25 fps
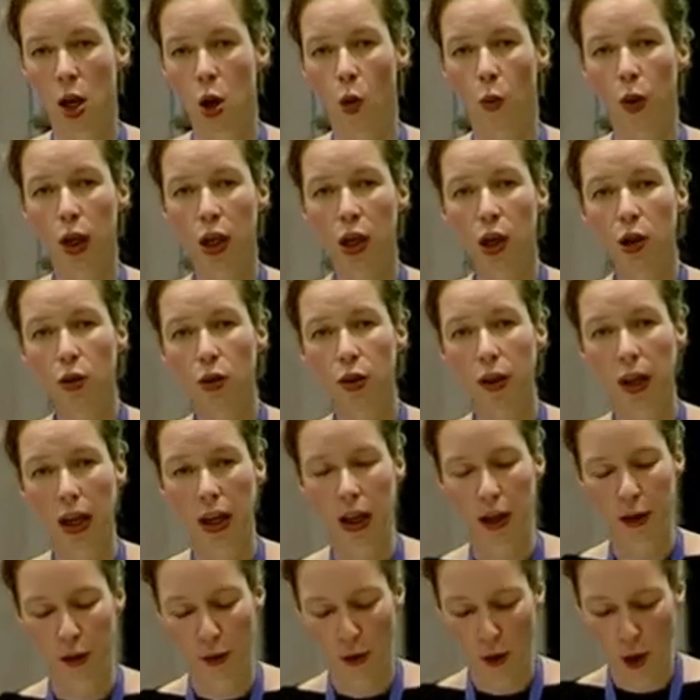We know
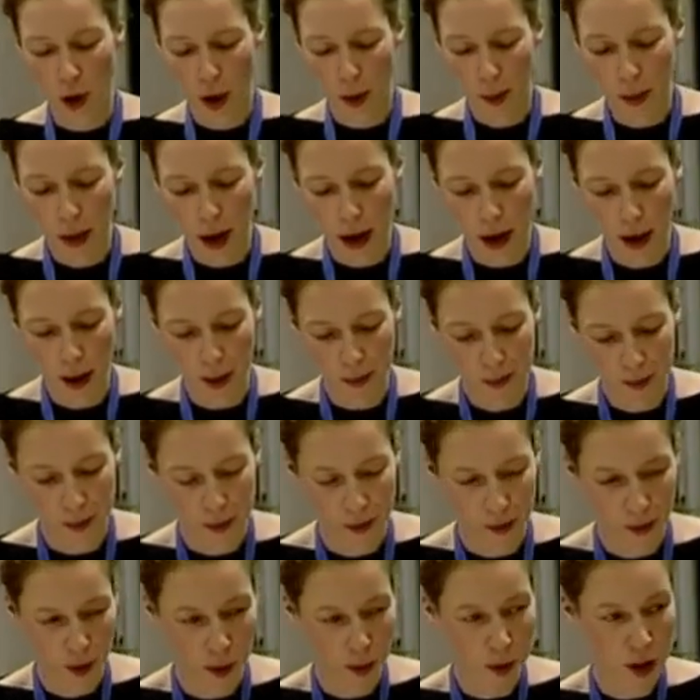that from
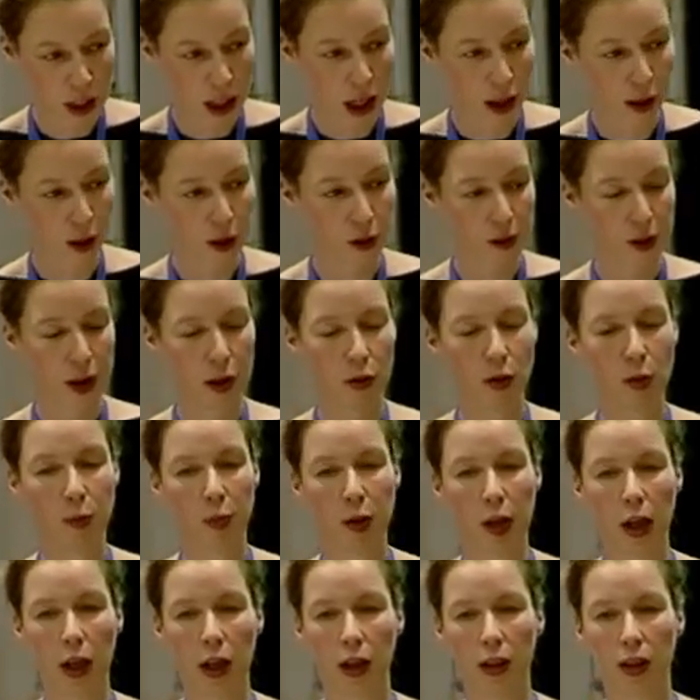
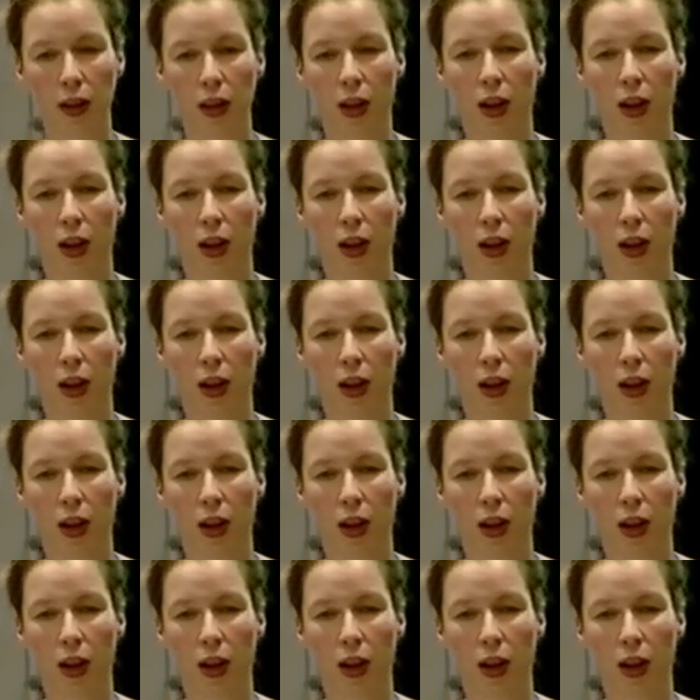psychotherapy,